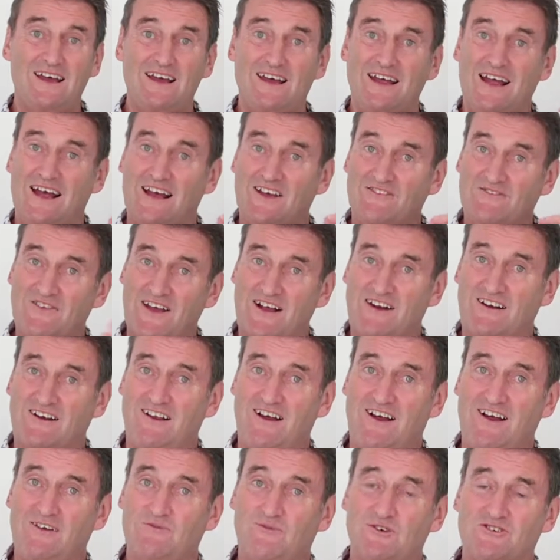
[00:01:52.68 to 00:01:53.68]
Now, if that
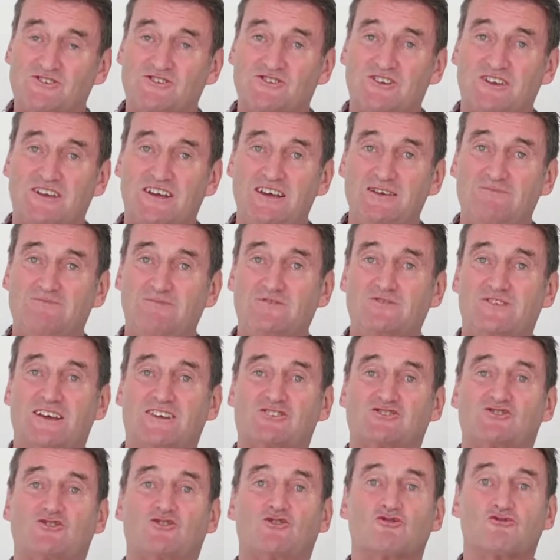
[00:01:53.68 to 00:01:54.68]
client wants to keep you,
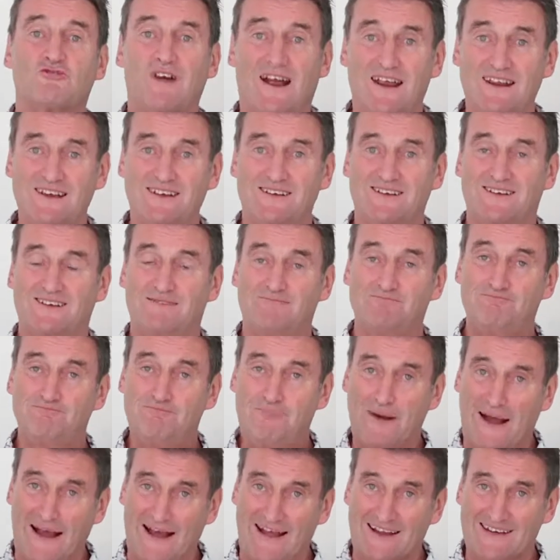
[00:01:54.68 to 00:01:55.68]
that's great,
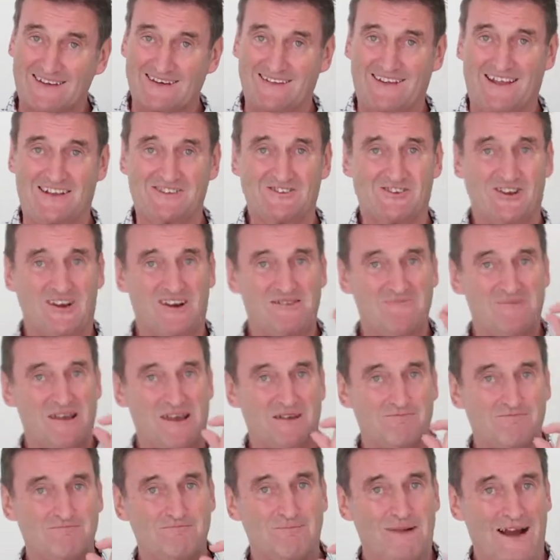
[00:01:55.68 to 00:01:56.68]
but that's going to be
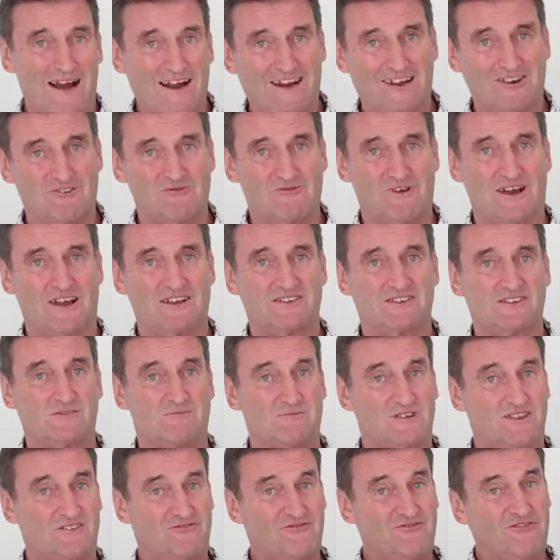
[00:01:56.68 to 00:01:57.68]
at market rates and
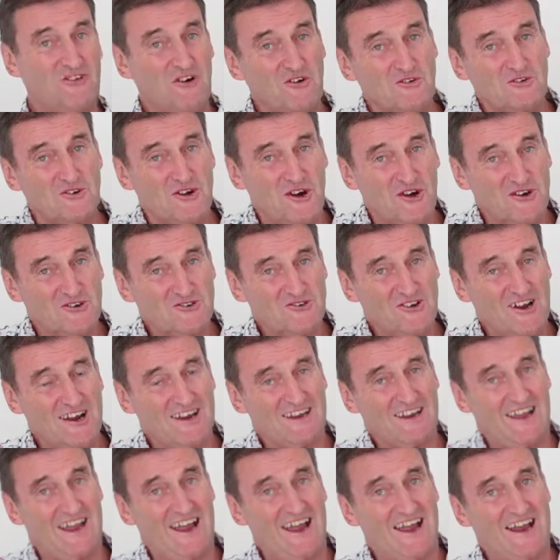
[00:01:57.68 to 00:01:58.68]
with a full
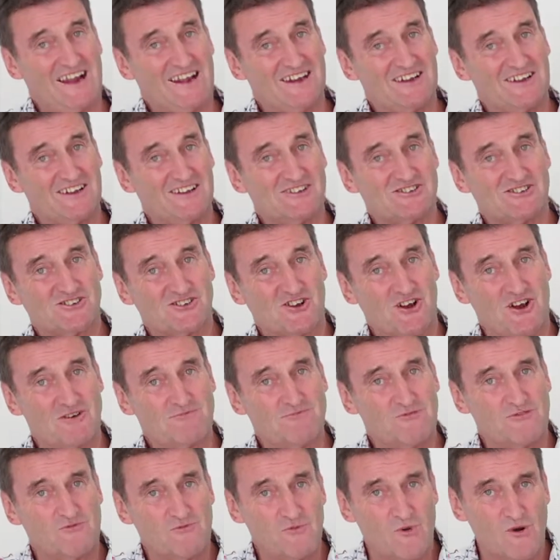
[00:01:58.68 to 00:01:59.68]
contract and a
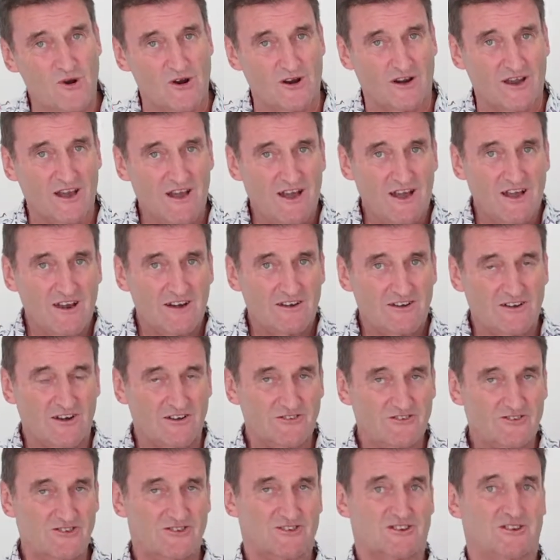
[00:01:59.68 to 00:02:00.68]
scope of work,
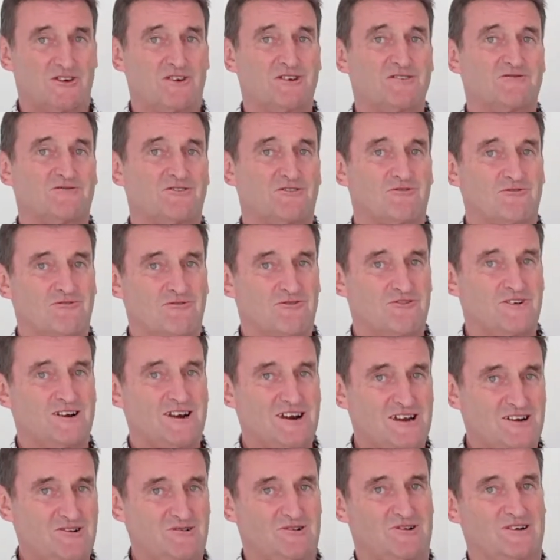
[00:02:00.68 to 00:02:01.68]
not just going from
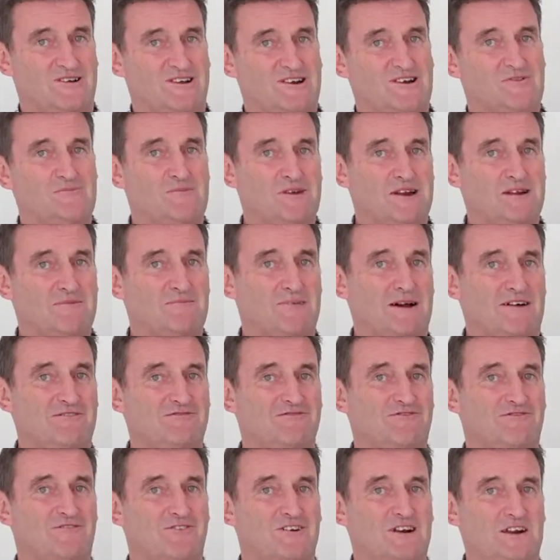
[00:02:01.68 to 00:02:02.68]
free to a little bit
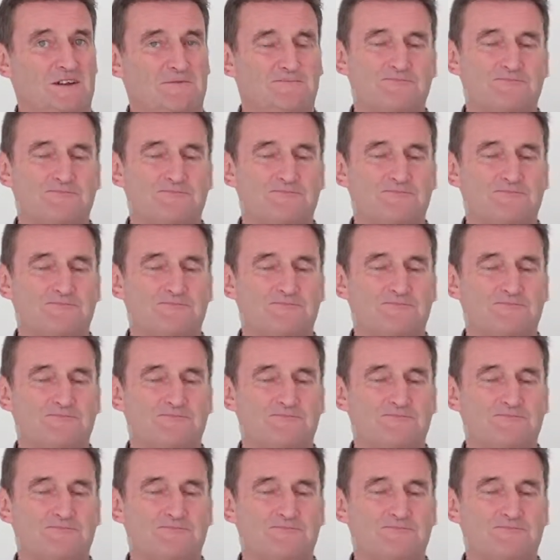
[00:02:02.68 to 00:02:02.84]
above free.